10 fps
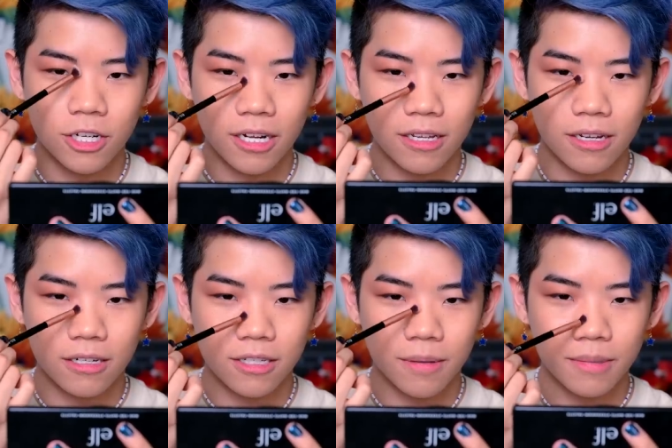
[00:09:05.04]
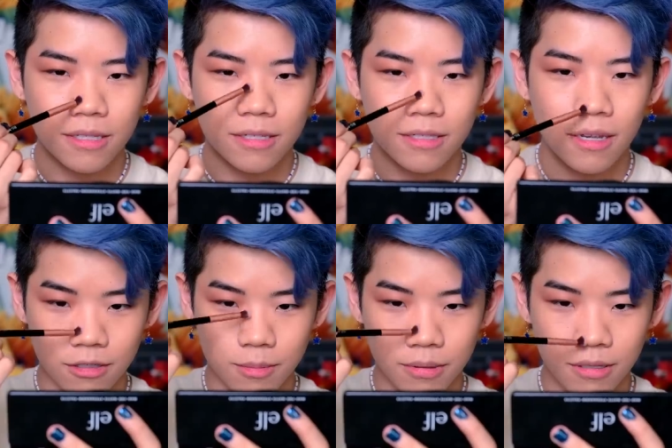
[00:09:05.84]
Jackie Aina taught me this. I
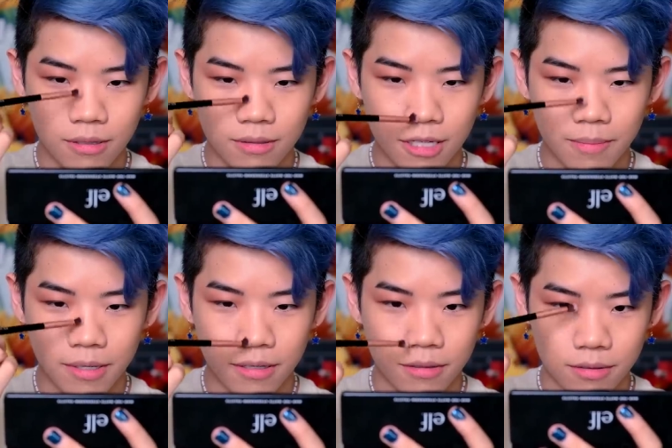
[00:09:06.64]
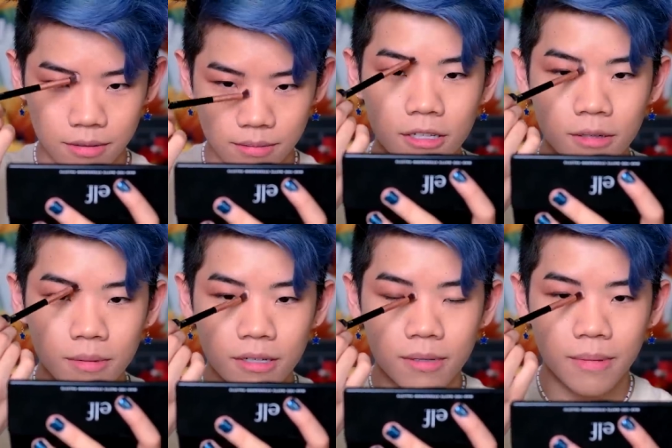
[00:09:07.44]
just put it down my nose, a little
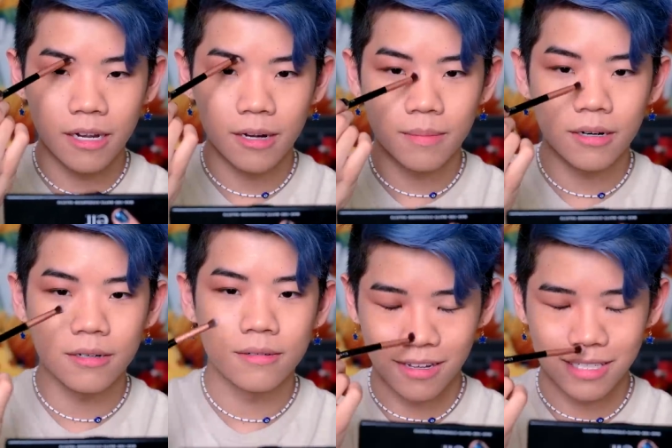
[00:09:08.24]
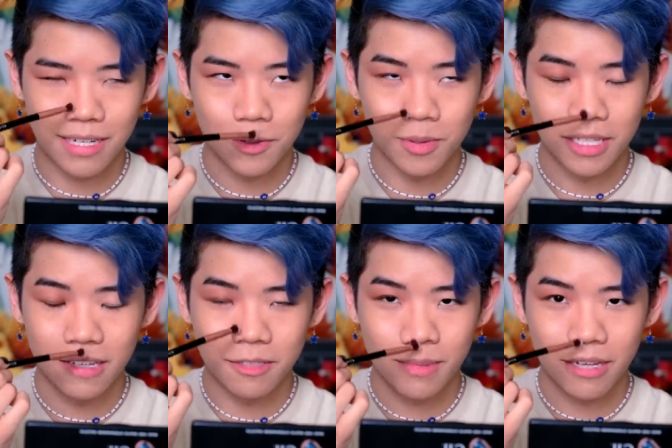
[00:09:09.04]
bit in my eyebrow, because everyone
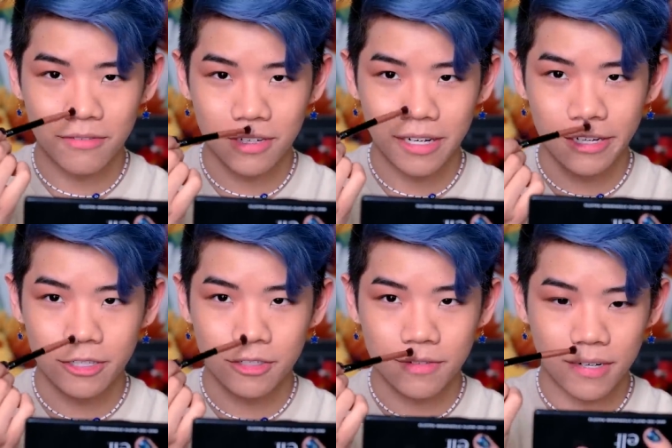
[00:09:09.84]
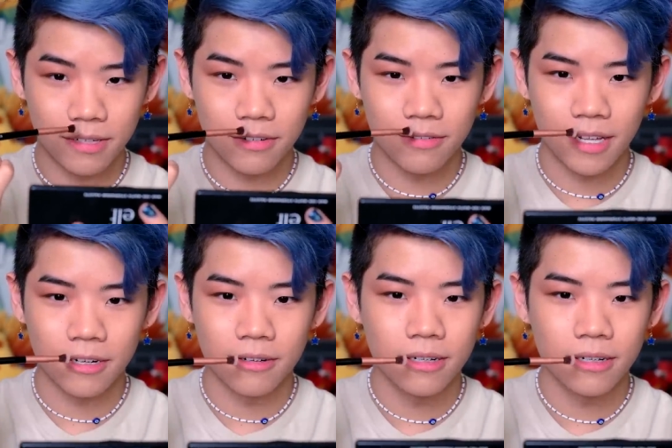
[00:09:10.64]
loves making fun of Asians for having a flatter